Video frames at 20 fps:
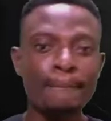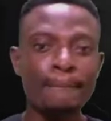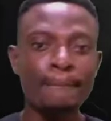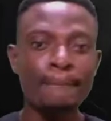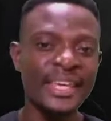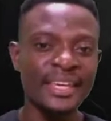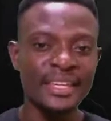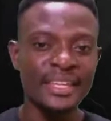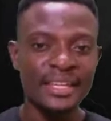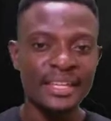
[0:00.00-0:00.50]

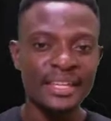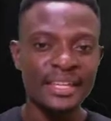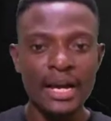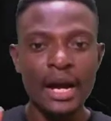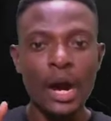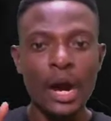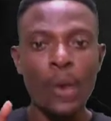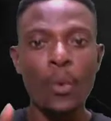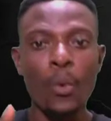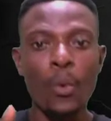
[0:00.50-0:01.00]
B.
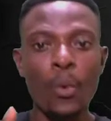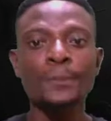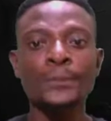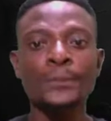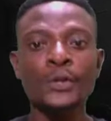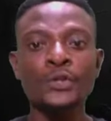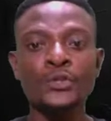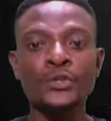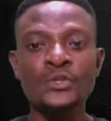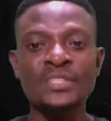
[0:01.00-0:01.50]
One
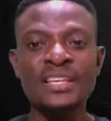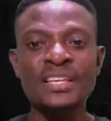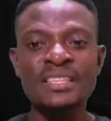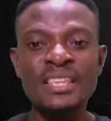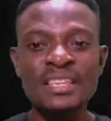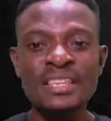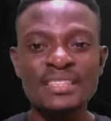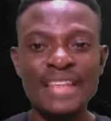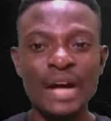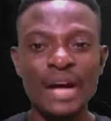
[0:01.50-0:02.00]

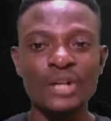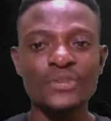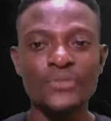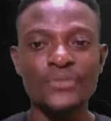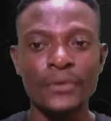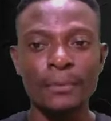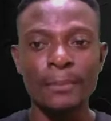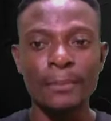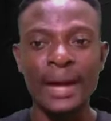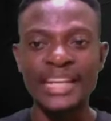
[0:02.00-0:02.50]
produces sound
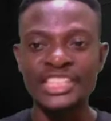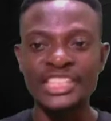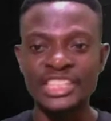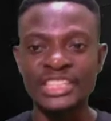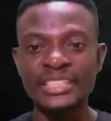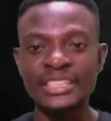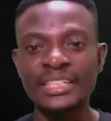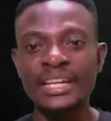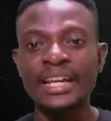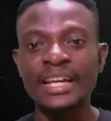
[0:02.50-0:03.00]
for
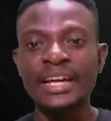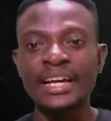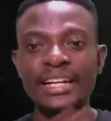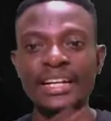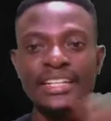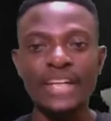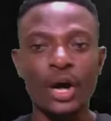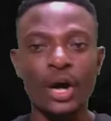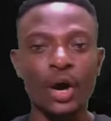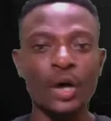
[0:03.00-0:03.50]
marching,
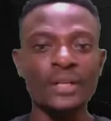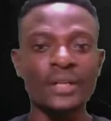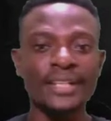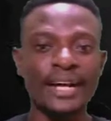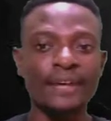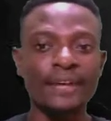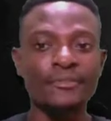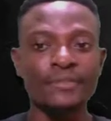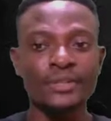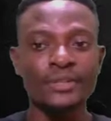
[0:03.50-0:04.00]
the
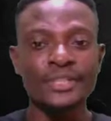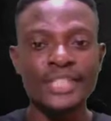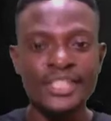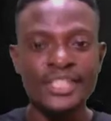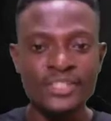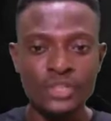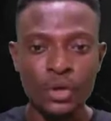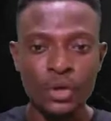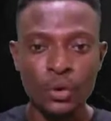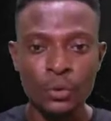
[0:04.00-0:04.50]
other for
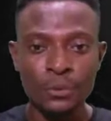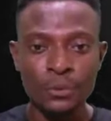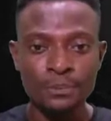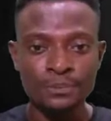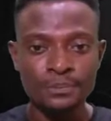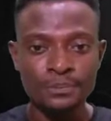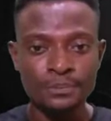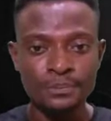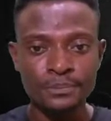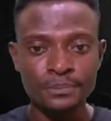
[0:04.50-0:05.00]
disco.
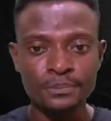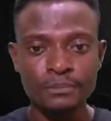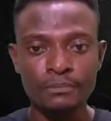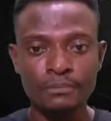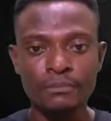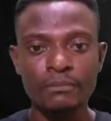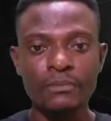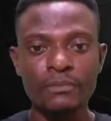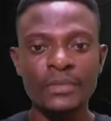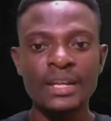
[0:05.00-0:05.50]

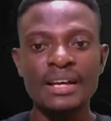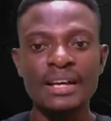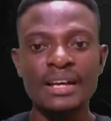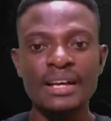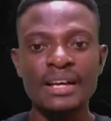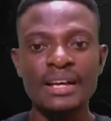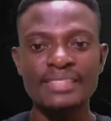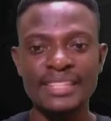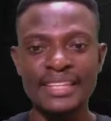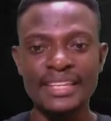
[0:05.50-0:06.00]

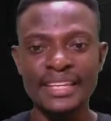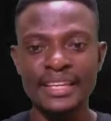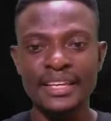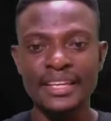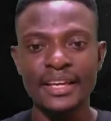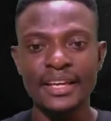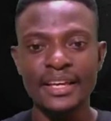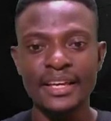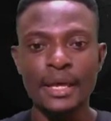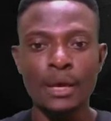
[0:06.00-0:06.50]
C.
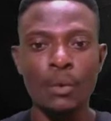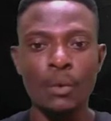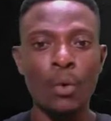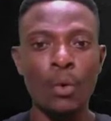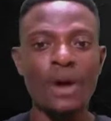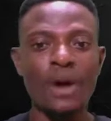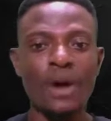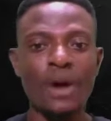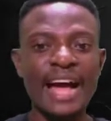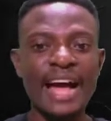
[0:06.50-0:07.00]

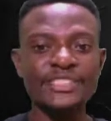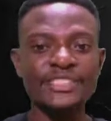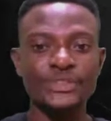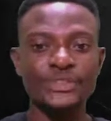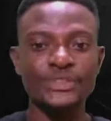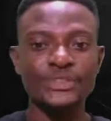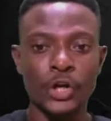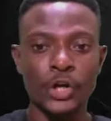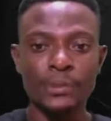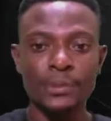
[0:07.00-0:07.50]
One has
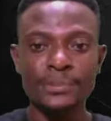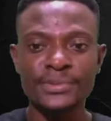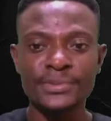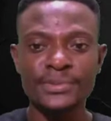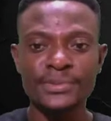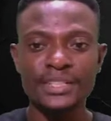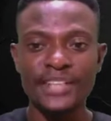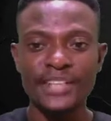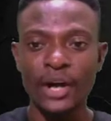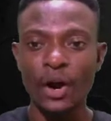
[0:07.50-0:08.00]

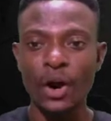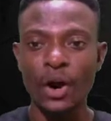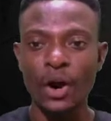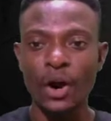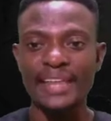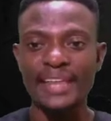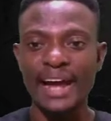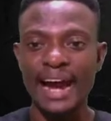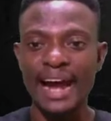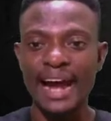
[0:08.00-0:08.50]
drums, the
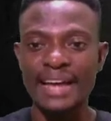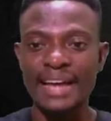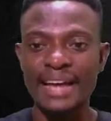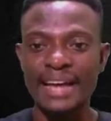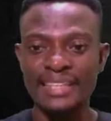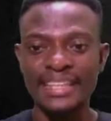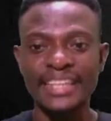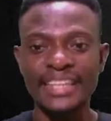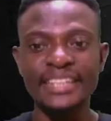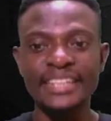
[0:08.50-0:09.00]
other has
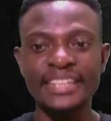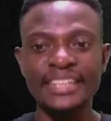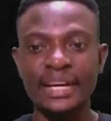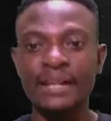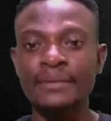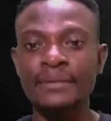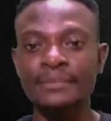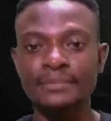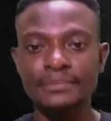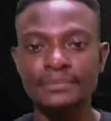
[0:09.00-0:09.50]
guitar.